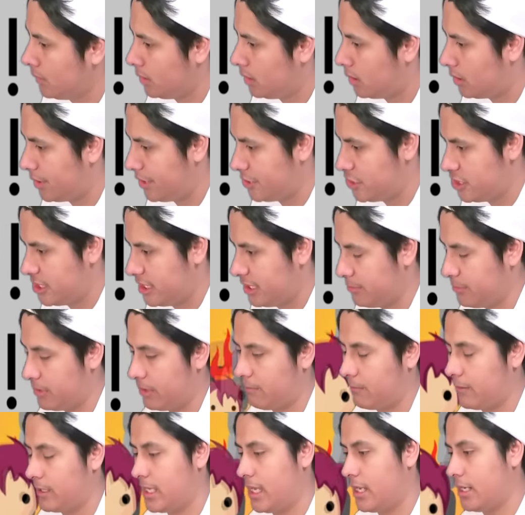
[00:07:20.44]
Alright, Tim,
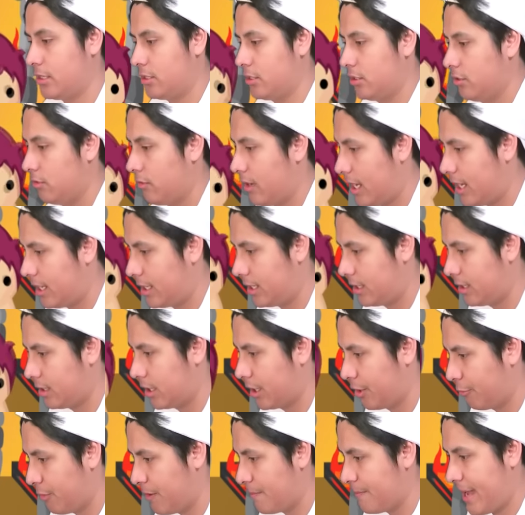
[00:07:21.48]
I'm getting you out of
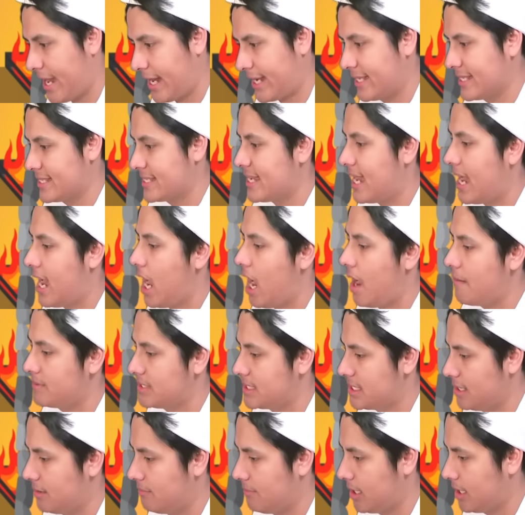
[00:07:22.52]
here. I went back in time,
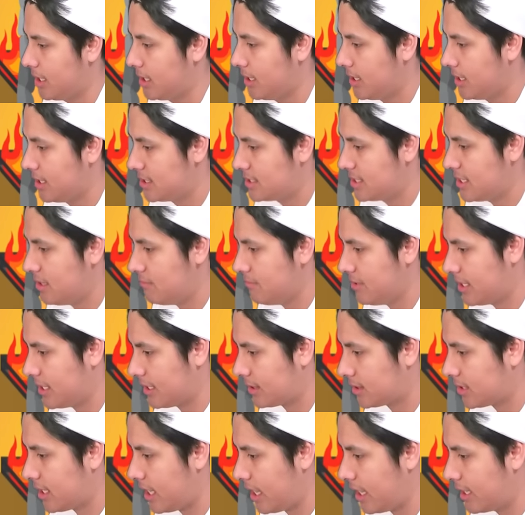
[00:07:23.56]
Timmy! Timmy,
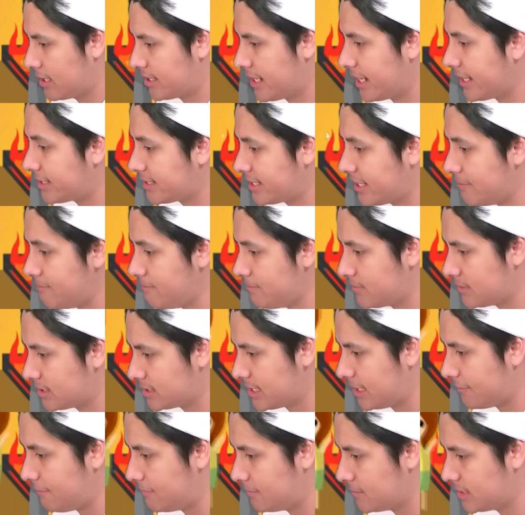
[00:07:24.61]
get that! Get Tim!
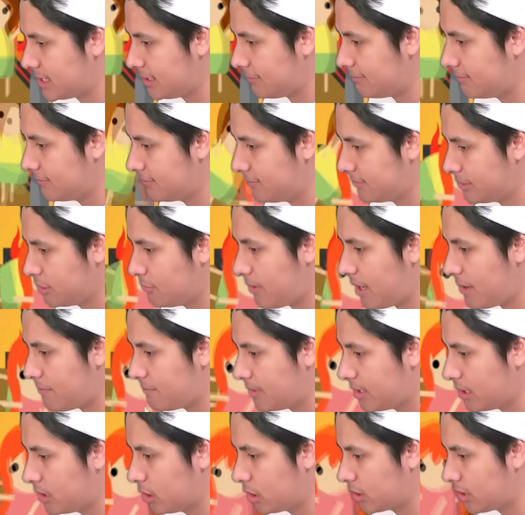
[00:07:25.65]
Tim! Tim! You
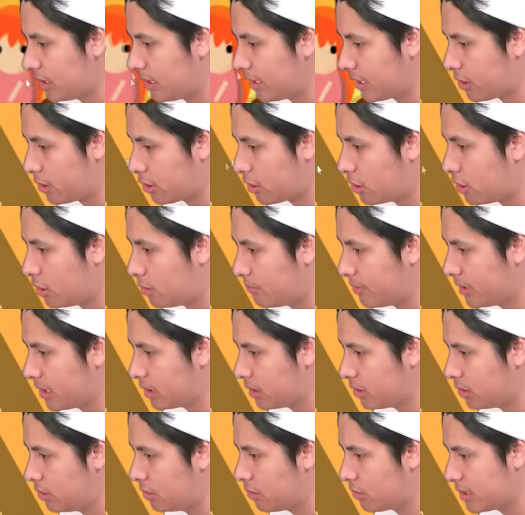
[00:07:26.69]
might be looking like a girl,
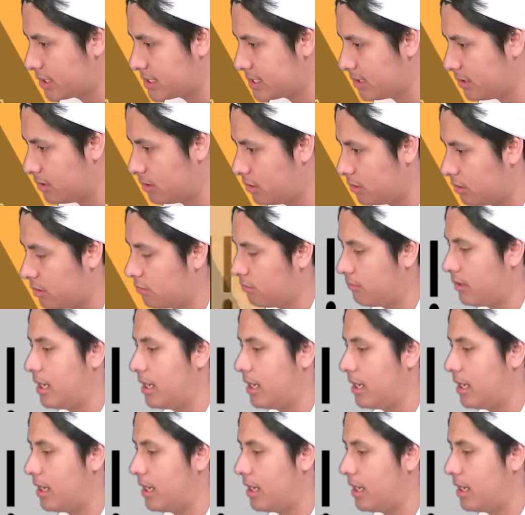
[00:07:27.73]
but you're a Oh,